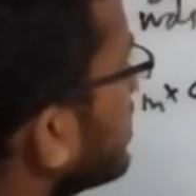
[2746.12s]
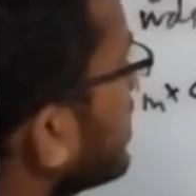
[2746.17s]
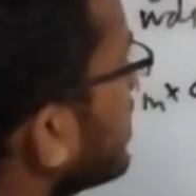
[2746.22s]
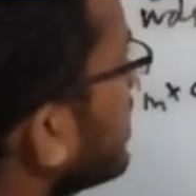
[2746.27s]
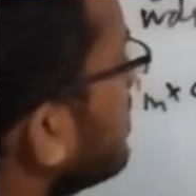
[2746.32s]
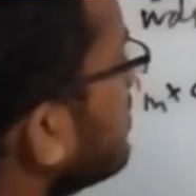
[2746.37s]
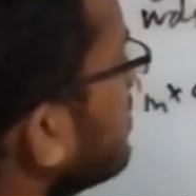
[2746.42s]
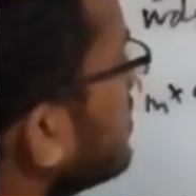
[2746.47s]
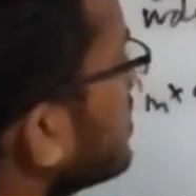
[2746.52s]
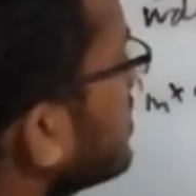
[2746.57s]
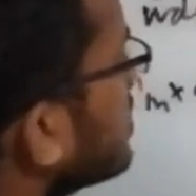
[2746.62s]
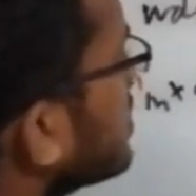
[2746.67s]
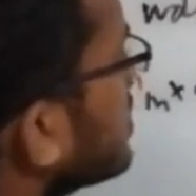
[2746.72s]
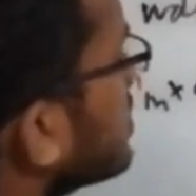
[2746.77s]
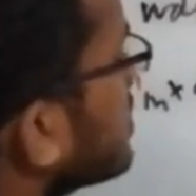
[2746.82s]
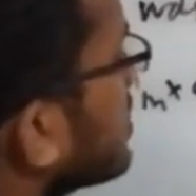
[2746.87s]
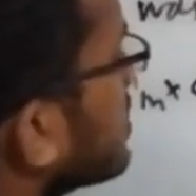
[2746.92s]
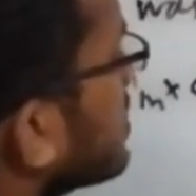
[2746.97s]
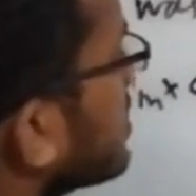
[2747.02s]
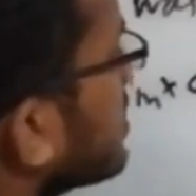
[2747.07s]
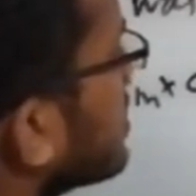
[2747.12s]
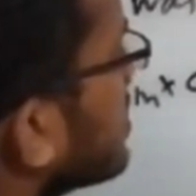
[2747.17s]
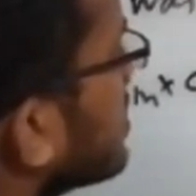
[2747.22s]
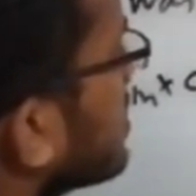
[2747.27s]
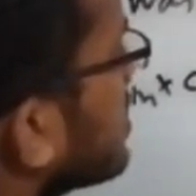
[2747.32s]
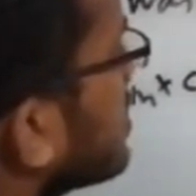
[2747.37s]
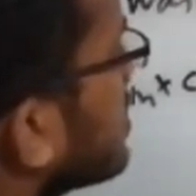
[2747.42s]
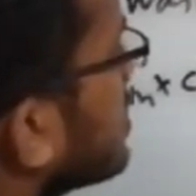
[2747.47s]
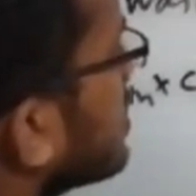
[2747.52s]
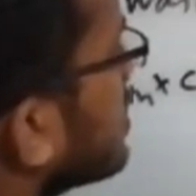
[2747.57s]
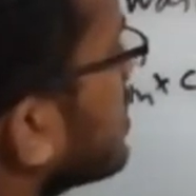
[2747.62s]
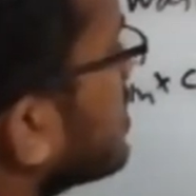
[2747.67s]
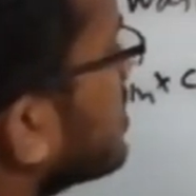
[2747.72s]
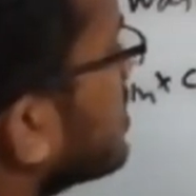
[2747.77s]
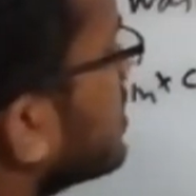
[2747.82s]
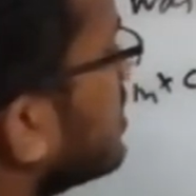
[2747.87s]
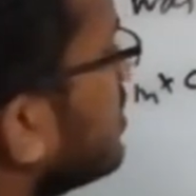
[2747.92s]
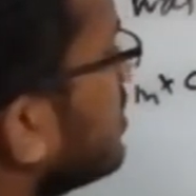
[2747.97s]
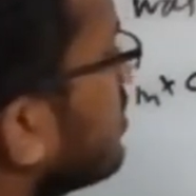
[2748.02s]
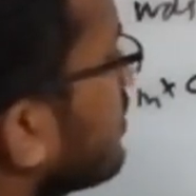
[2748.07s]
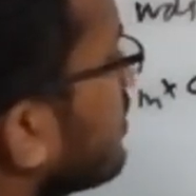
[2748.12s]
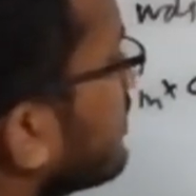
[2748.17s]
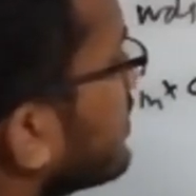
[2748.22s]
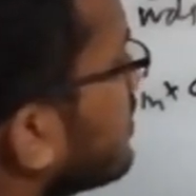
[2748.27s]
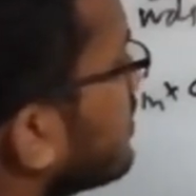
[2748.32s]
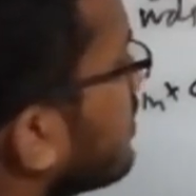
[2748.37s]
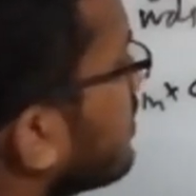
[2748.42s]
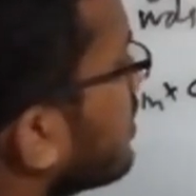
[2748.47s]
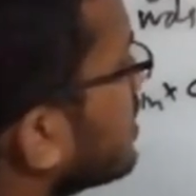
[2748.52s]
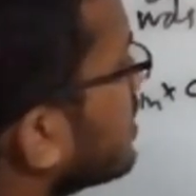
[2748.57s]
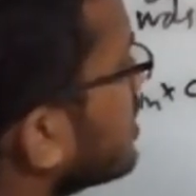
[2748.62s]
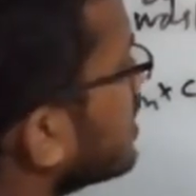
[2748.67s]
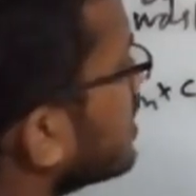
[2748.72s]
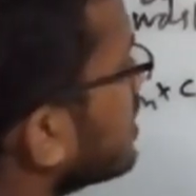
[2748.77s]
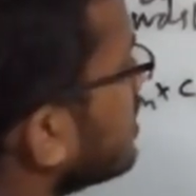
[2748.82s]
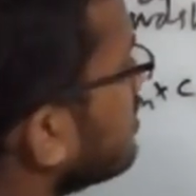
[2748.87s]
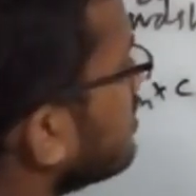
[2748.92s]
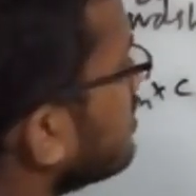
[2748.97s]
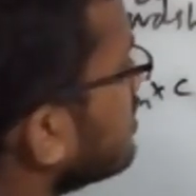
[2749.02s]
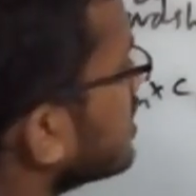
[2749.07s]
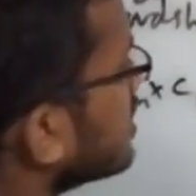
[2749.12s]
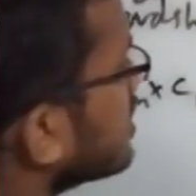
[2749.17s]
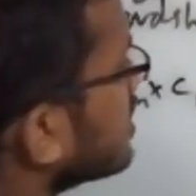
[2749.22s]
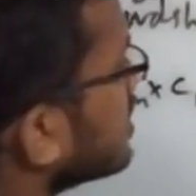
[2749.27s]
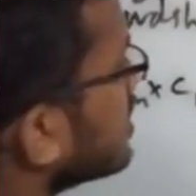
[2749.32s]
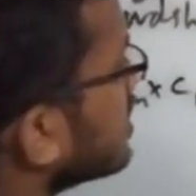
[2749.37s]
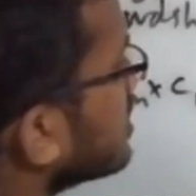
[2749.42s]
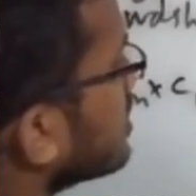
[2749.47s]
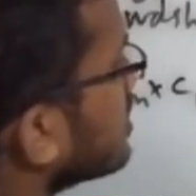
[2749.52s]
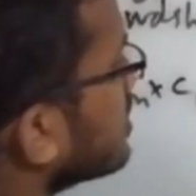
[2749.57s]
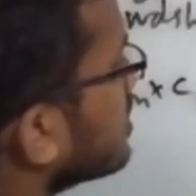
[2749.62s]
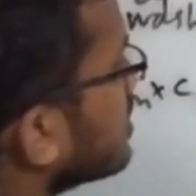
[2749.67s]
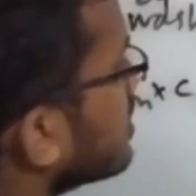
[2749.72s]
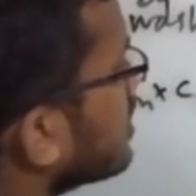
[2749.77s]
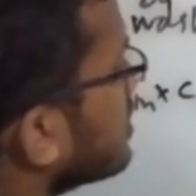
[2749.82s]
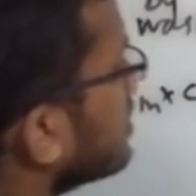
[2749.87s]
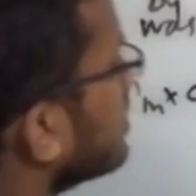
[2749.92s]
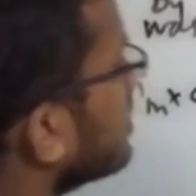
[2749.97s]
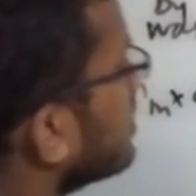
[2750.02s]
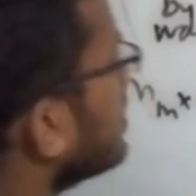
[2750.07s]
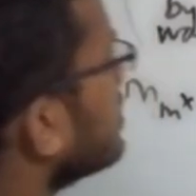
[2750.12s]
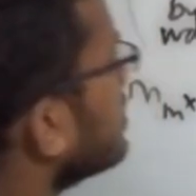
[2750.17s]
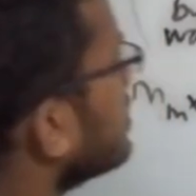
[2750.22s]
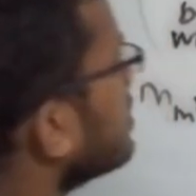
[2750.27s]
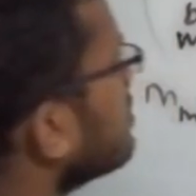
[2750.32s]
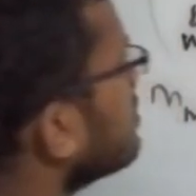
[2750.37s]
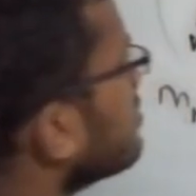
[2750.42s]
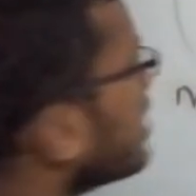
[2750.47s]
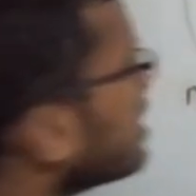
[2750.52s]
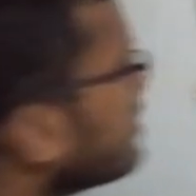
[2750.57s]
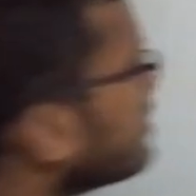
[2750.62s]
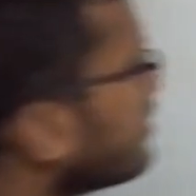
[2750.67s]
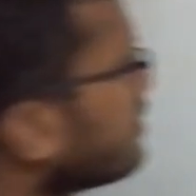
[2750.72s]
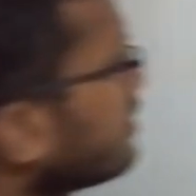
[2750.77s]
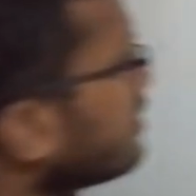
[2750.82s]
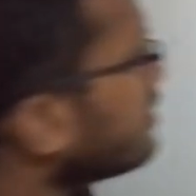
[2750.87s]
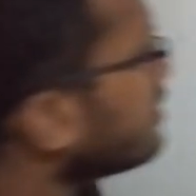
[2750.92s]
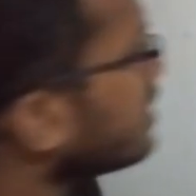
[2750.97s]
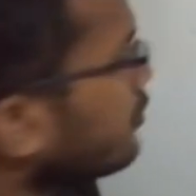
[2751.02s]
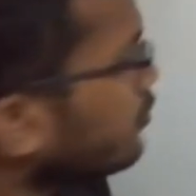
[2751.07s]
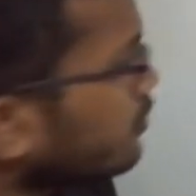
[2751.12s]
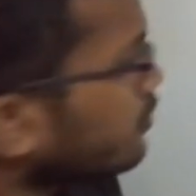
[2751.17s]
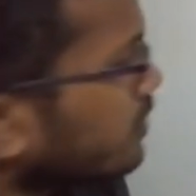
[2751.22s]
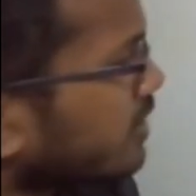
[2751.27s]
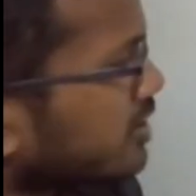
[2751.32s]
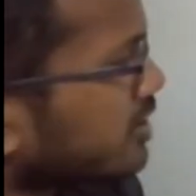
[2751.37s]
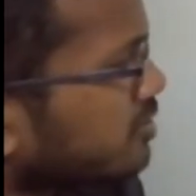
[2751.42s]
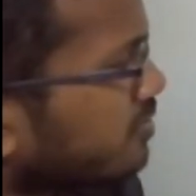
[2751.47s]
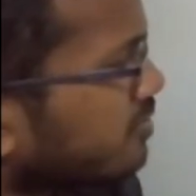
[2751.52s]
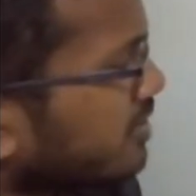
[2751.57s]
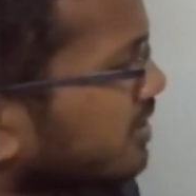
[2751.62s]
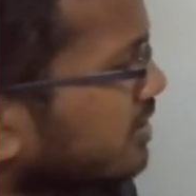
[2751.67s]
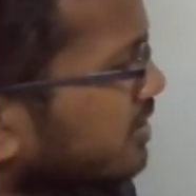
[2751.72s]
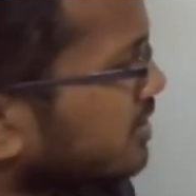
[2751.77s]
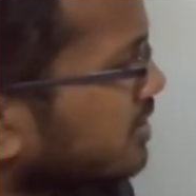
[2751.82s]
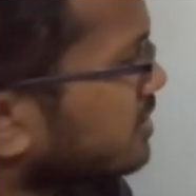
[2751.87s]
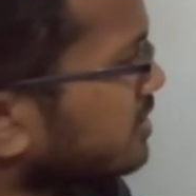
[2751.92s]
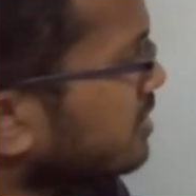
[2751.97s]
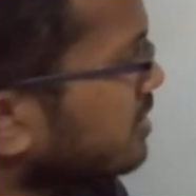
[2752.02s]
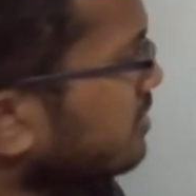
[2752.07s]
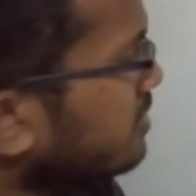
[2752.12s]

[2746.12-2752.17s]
times C of the water times. By the way, we have to explain this.